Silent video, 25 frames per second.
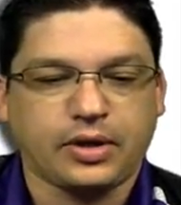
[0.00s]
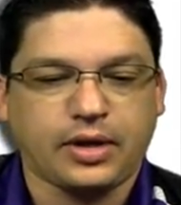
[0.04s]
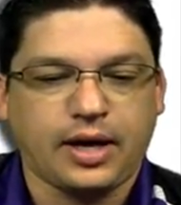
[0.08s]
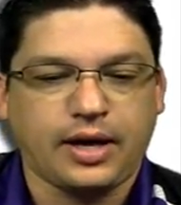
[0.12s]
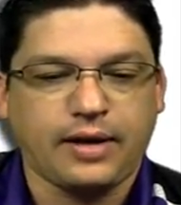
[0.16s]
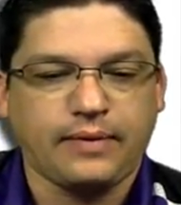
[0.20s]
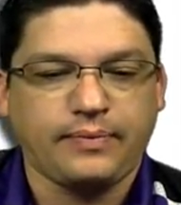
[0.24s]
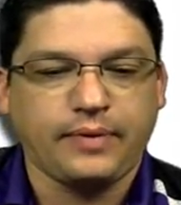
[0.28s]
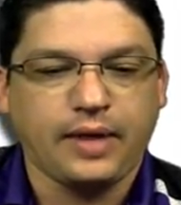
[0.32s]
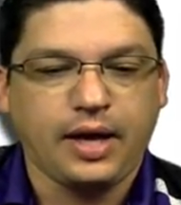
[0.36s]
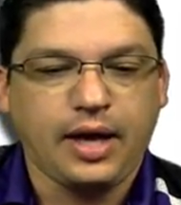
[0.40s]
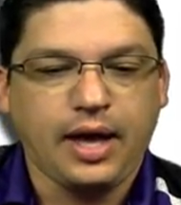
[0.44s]

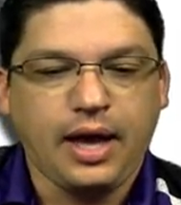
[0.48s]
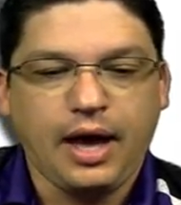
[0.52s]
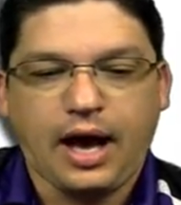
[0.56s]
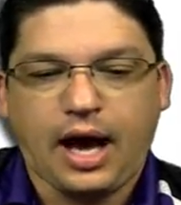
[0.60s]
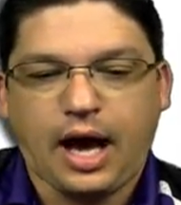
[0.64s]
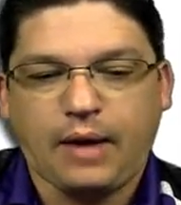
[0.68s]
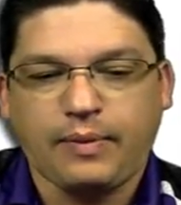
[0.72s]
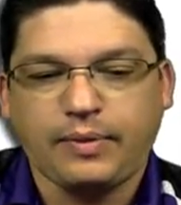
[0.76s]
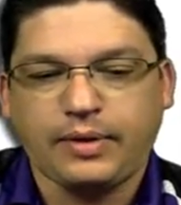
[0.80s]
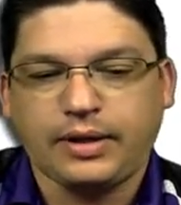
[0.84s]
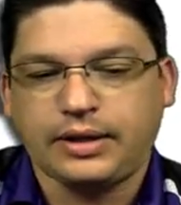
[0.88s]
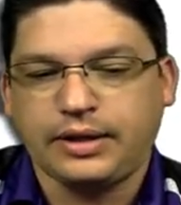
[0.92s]
Okay,
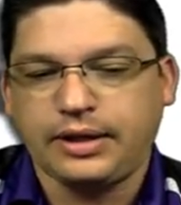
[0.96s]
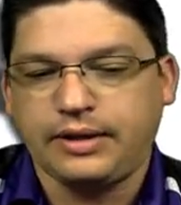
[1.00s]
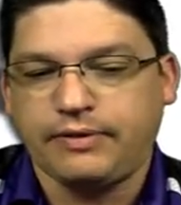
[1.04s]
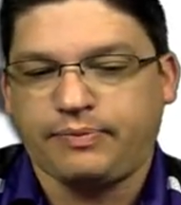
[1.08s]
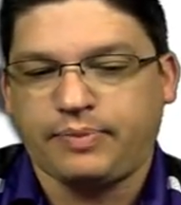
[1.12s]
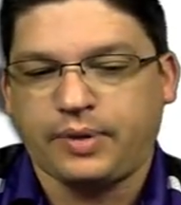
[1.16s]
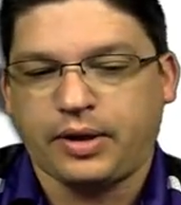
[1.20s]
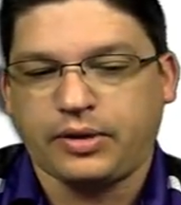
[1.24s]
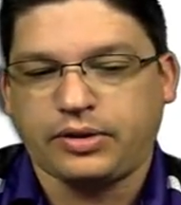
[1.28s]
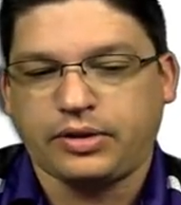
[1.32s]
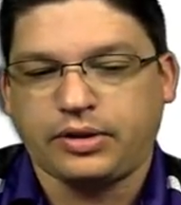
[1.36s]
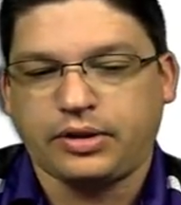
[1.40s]
I'm going to
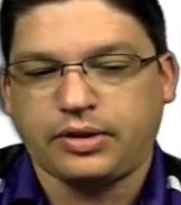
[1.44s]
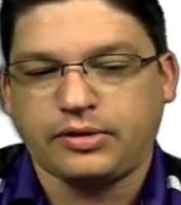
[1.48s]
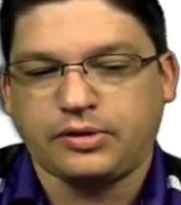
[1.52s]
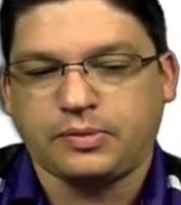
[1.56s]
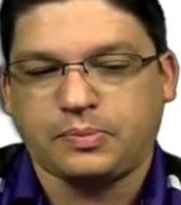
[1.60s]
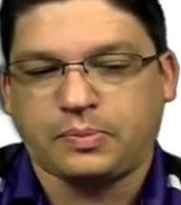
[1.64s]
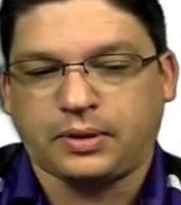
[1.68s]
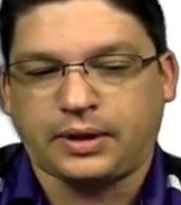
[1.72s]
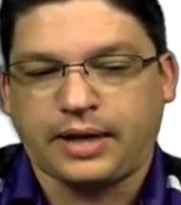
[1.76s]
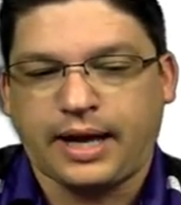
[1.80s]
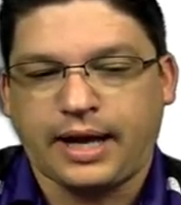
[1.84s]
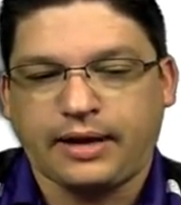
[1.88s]
leave both of
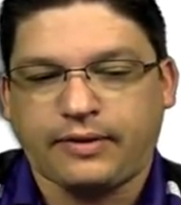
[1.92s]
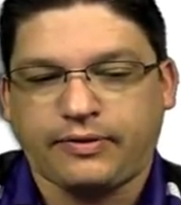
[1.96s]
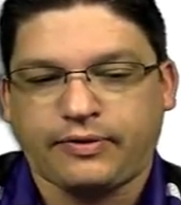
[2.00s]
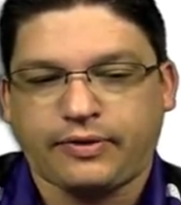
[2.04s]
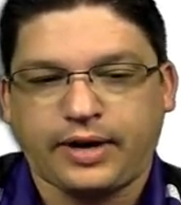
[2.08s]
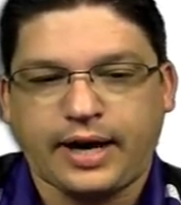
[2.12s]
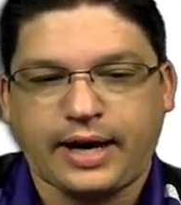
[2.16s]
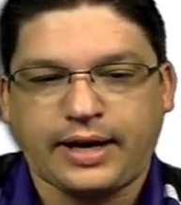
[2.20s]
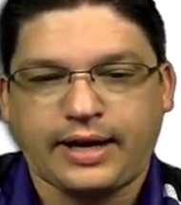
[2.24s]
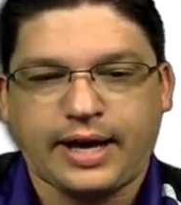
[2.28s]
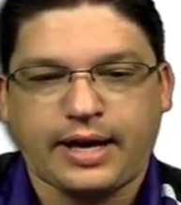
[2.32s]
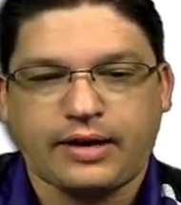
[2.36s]
those blank
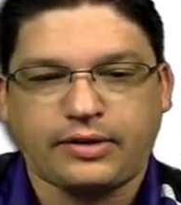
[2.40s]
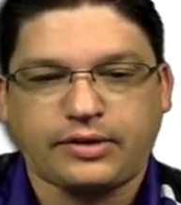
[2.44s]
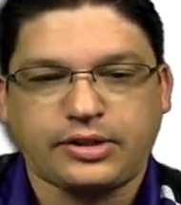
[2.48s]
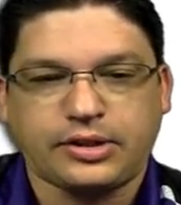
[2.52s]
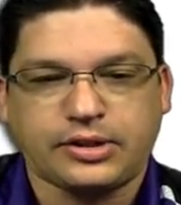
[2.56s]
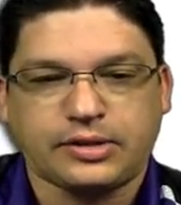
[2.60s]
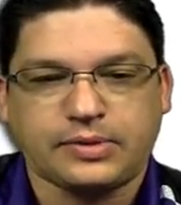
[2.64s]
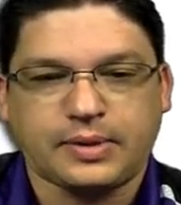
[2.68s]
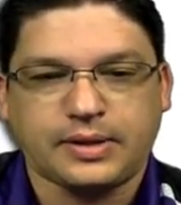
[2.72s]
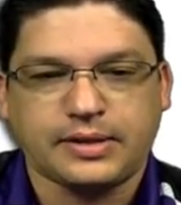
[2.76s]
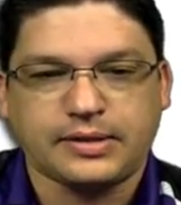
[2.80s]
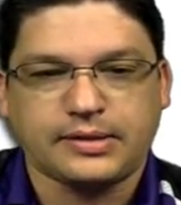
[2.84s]
for right now
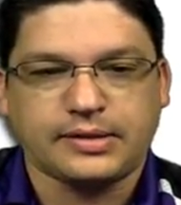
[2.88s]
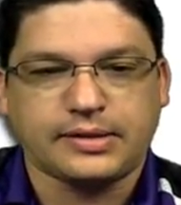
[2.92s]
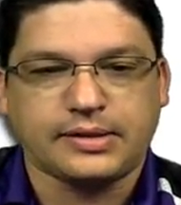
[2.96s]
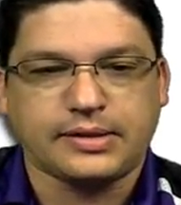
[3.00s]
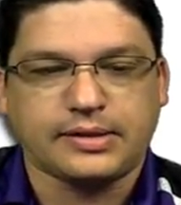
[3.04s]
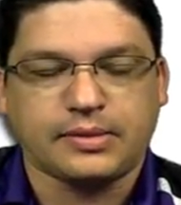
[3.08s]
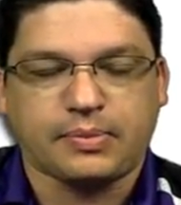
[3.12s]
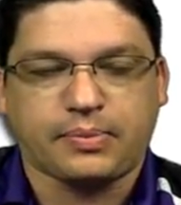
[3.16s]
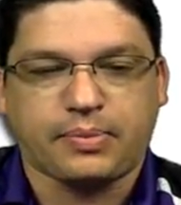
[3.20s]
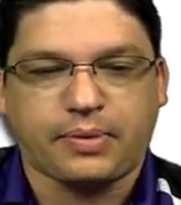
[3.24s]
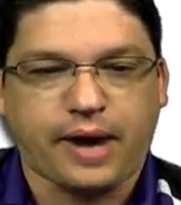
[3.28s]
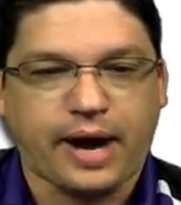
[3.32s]
just because
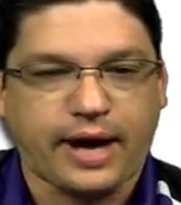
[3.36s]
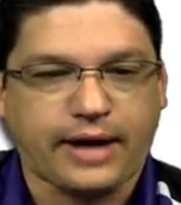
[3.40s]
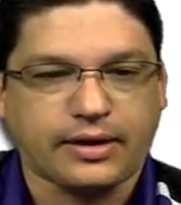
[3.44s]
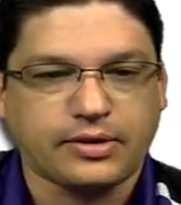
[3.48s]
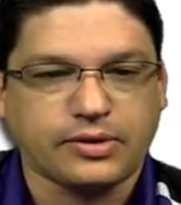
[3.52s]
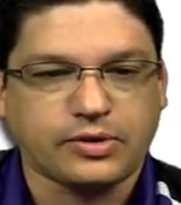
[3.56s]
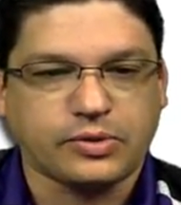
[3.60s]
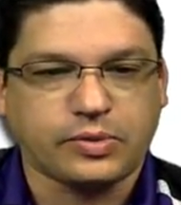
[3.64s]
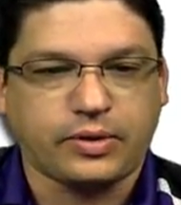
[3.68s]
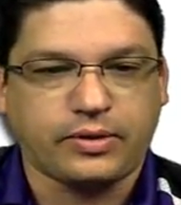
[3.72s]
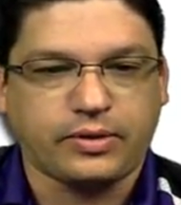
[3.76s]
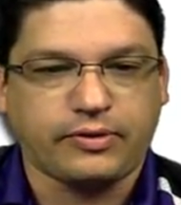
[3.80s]
this is a
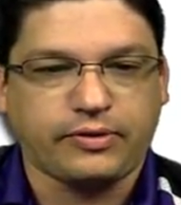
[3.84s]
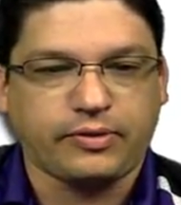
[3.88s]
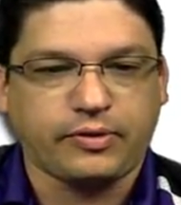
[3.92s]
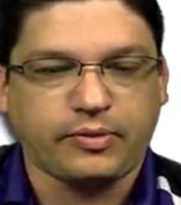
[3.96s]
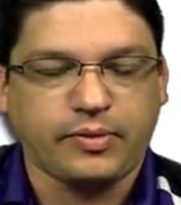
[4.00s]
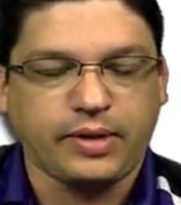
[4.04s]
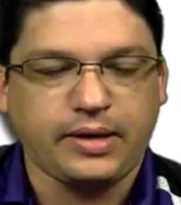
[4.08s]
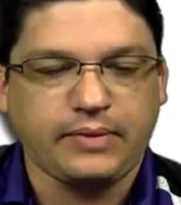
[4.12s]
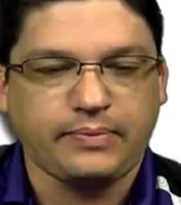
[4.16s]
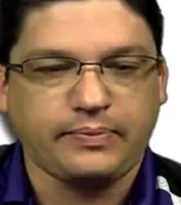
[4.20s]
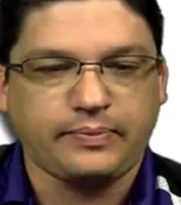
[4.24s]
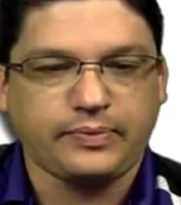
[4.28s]
practice one for
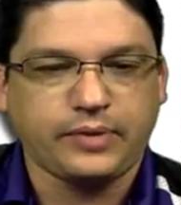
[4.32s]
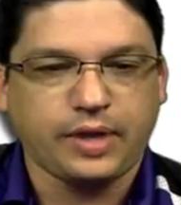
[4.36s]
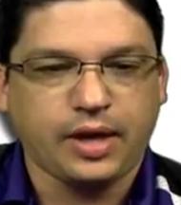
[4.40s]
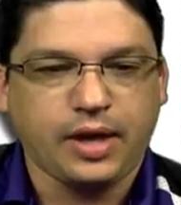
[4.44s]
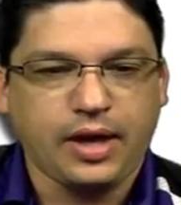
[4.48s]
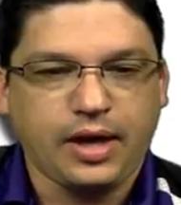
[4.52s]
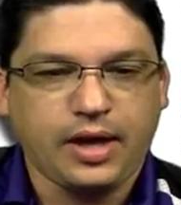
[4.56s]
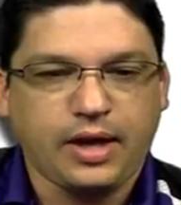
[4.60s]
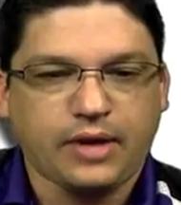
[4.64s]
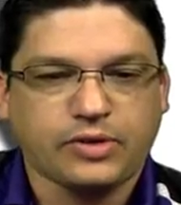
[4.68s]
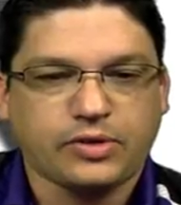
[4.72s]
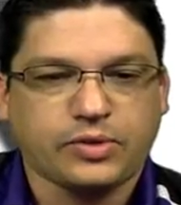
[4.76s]
me.
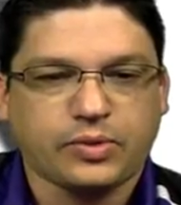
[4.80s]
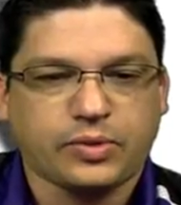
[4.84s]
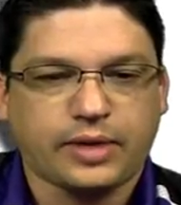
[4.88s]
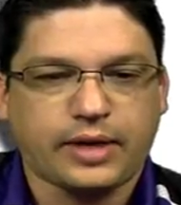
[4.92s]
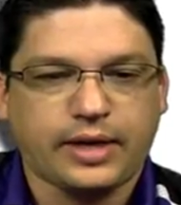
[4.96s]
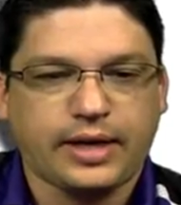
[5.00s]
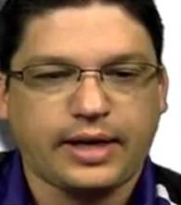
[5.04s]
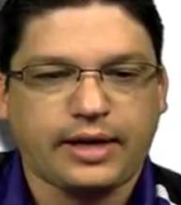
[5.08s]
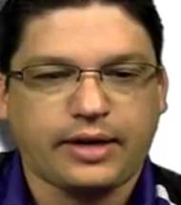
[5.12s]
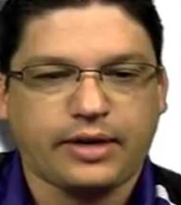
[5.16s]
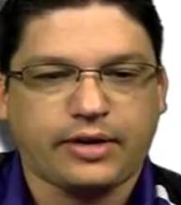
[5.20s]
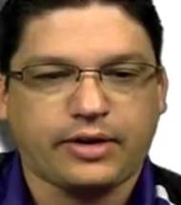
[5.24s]
So we're
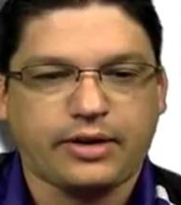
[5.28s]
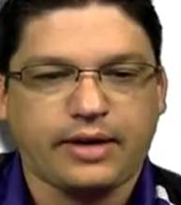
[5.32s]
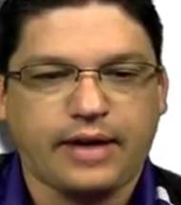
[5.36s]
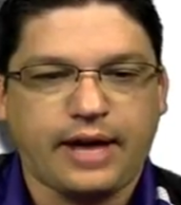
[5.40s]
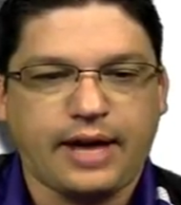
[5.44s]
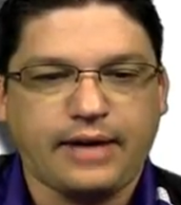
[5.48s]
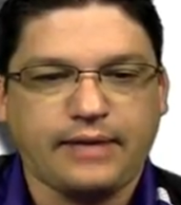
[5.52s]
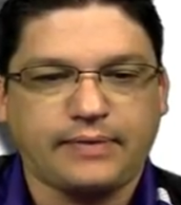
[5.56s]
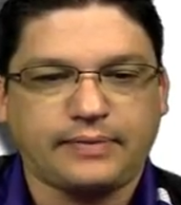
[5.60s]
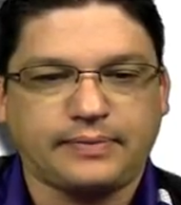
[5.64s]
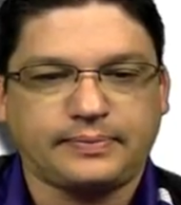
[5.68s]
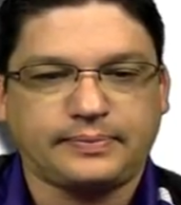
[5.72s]
going to hit
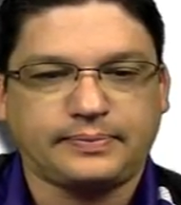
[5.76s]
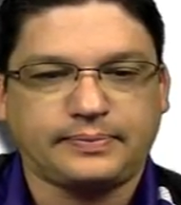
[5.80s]
create